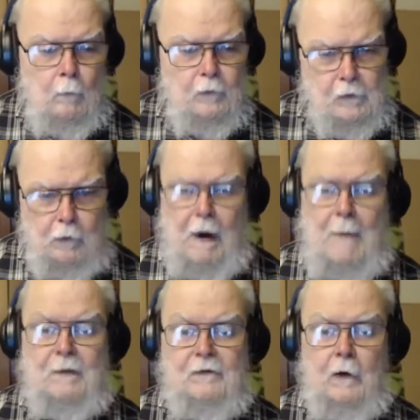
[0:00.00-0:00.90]
was a
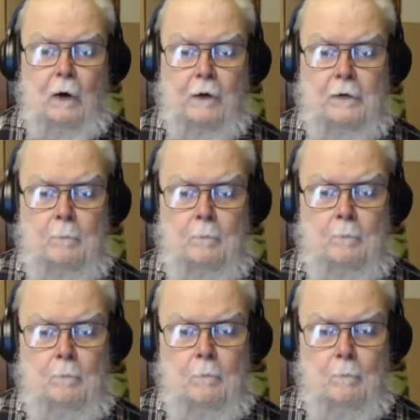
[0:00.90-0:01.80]
Krampus card,
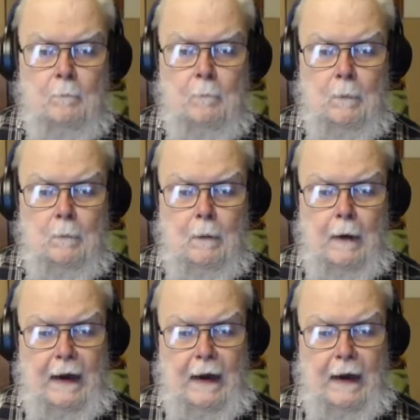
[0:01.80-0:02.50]
a